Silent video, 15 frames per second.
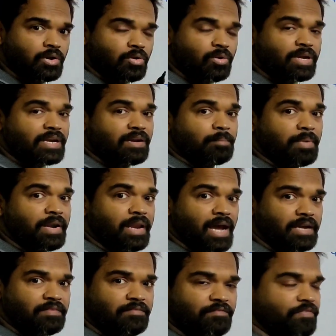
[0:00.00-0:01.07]
Now look at number
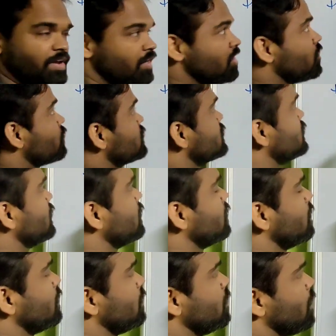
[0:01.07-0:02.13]
9, very interesting.
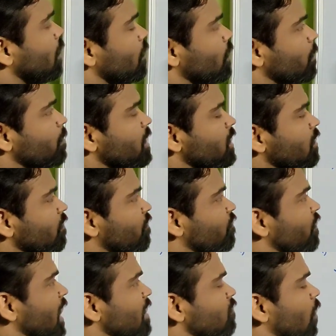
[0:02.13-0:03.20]
The mean
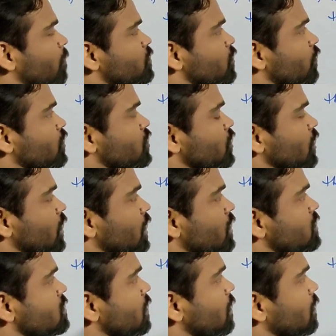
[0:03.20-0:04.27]
of 5 observation
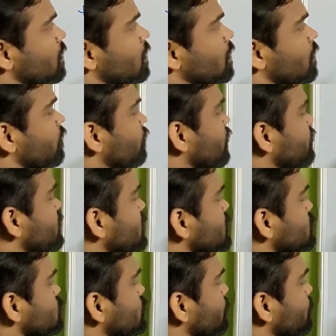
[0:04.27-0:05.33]
is
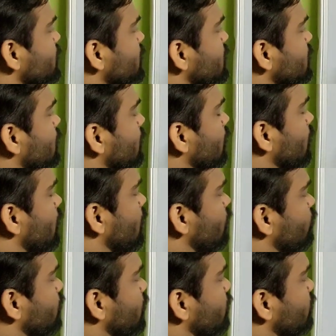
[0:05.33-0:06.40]
15. So mean
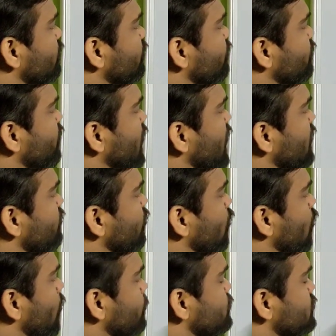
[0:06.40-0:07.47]
of 5
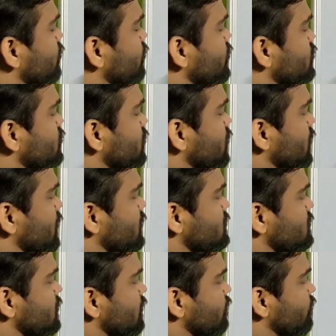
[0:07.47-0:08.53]
observation
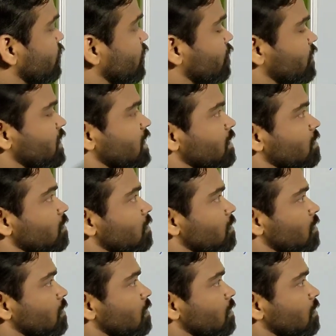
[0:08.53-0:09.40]
is 15.